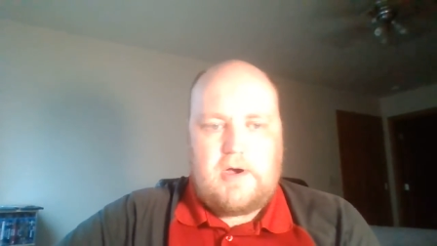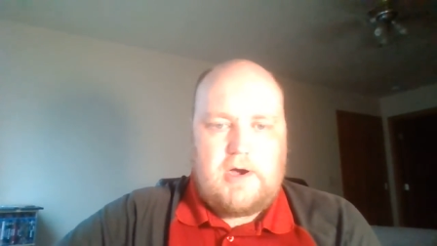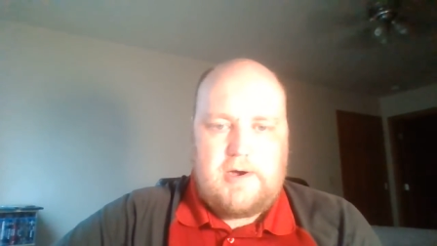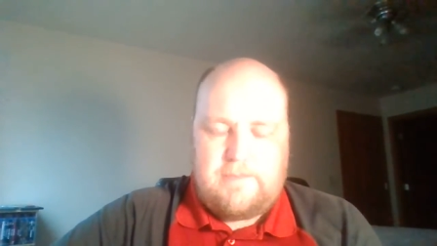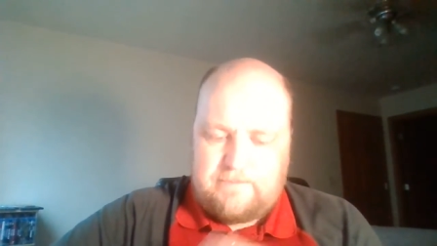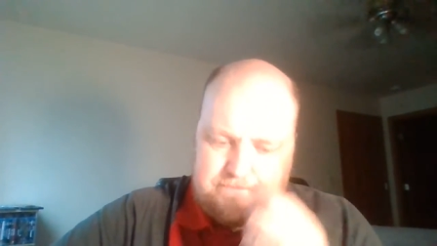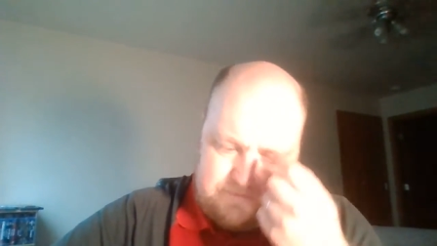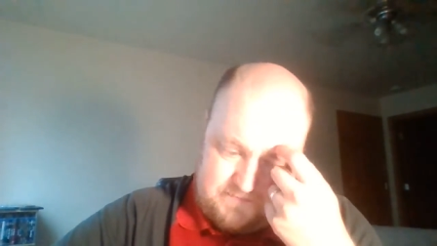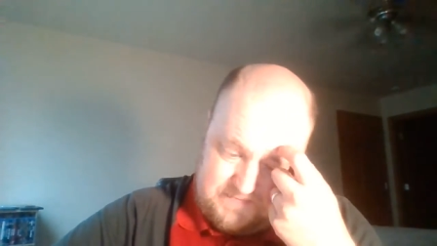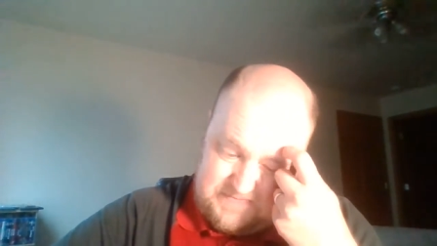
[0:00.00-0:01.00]
Um,
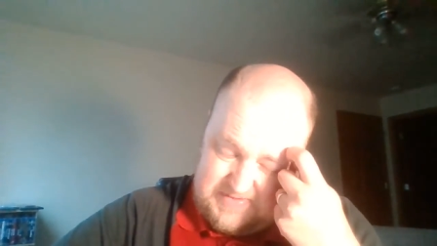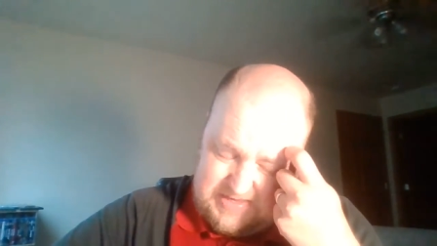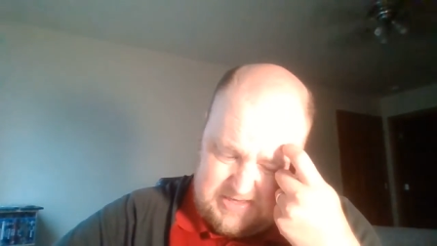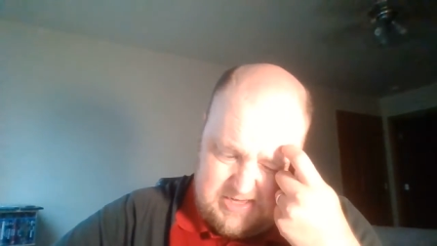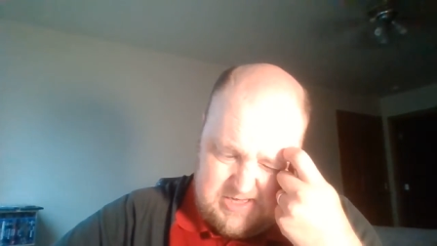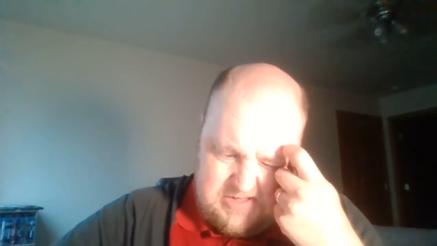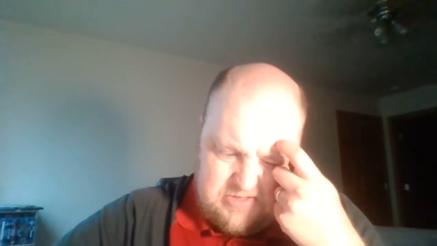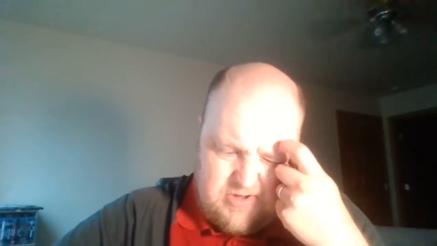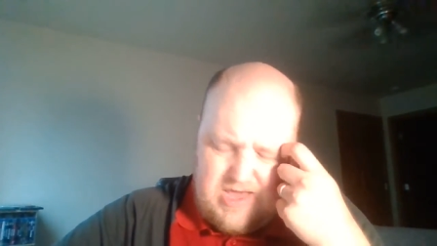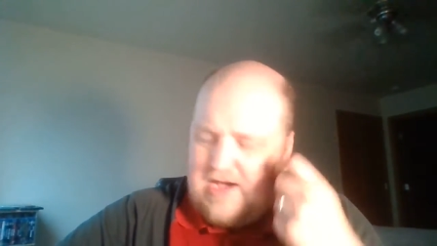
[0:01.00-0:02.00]

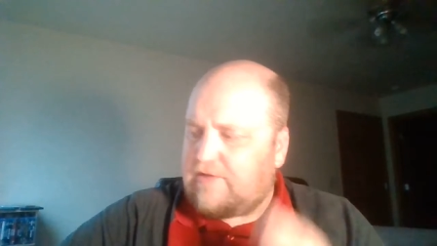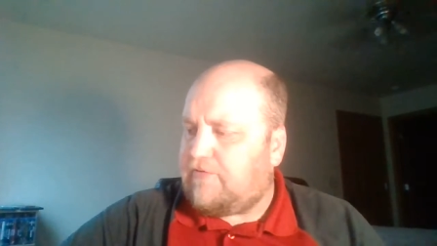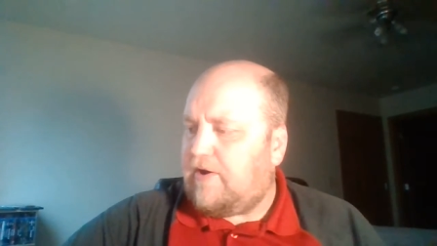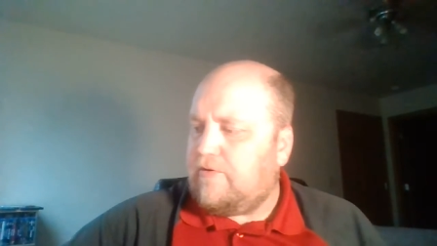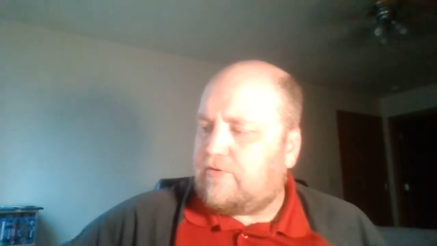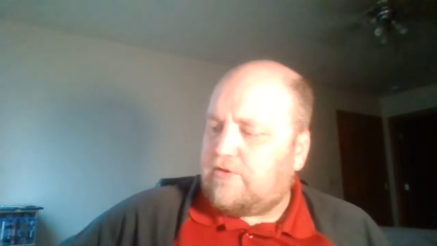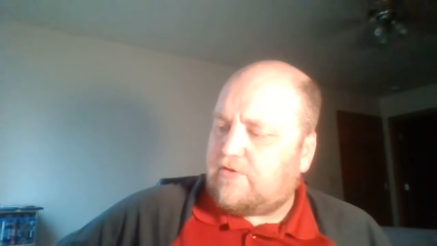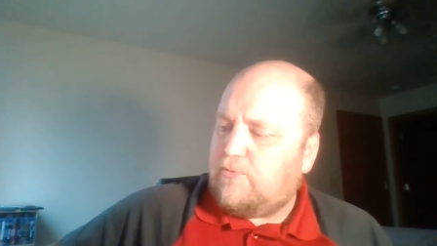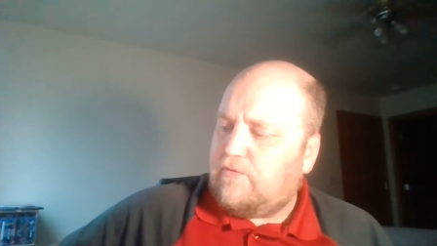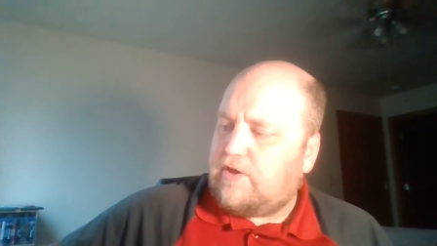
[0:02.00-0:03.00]
so yeah, as far as
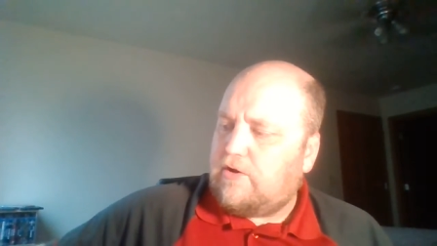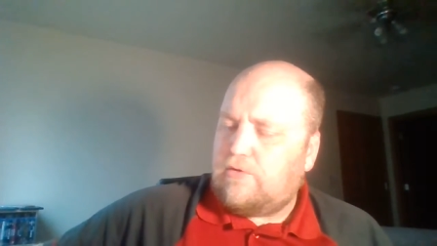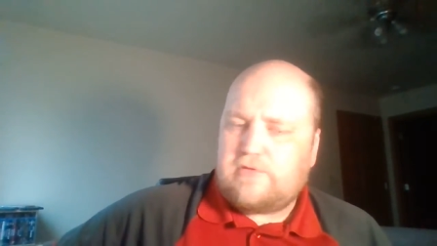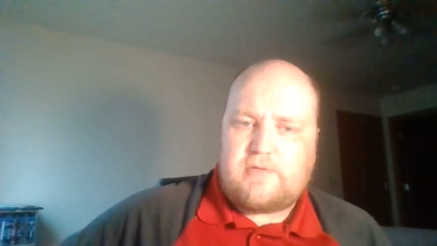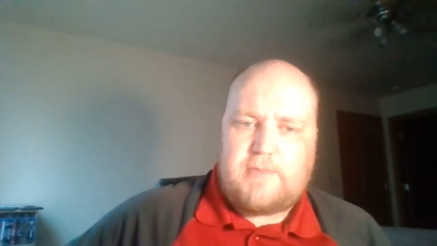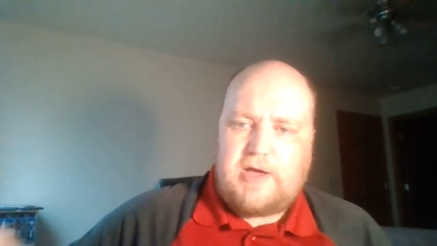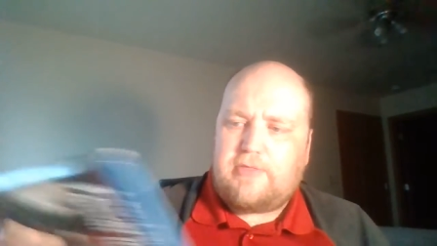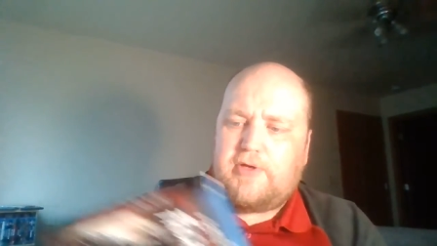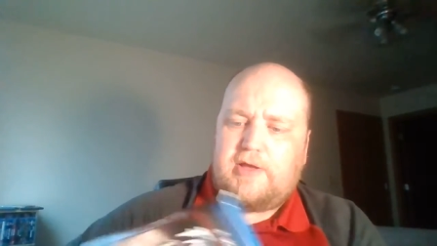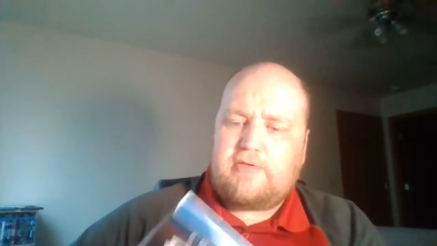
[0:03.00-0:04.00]
this movie goes, and my
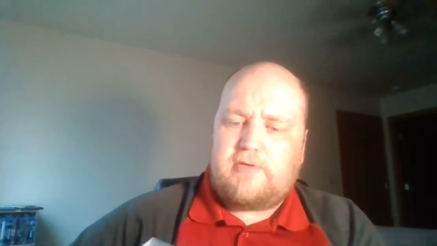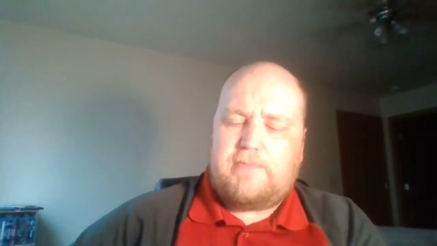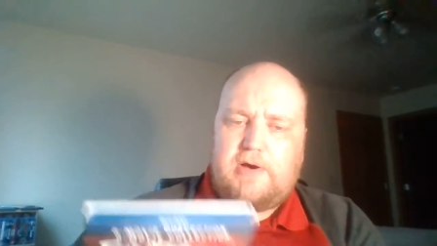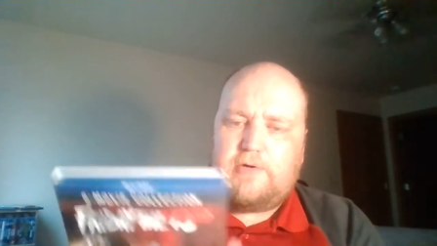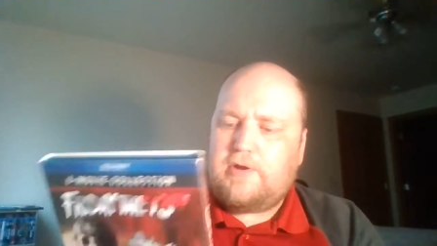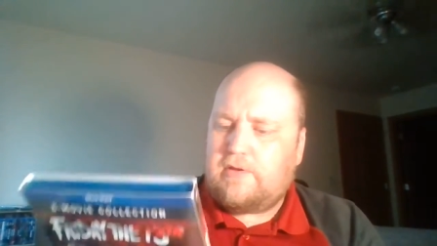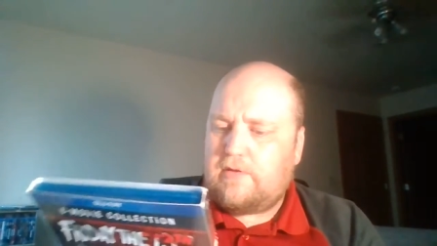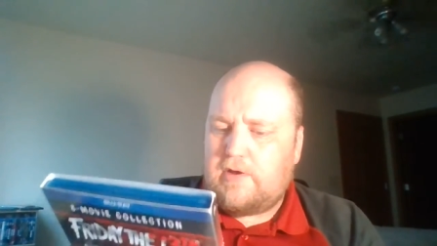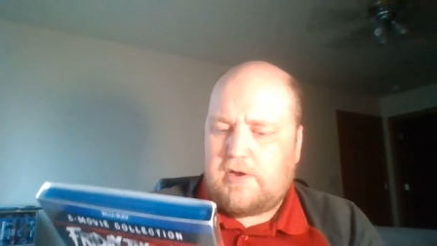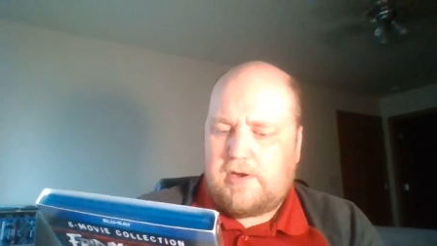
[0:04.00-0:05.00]
thoughts about it,
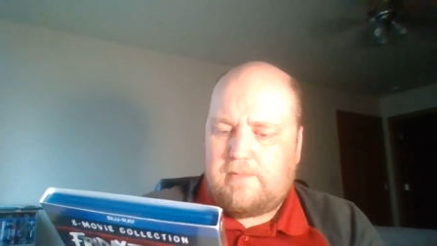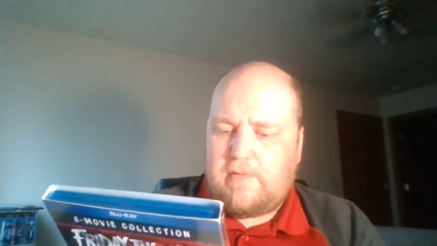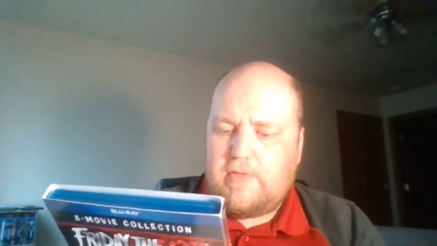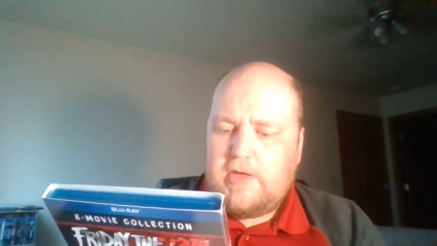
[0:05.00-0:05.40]
um,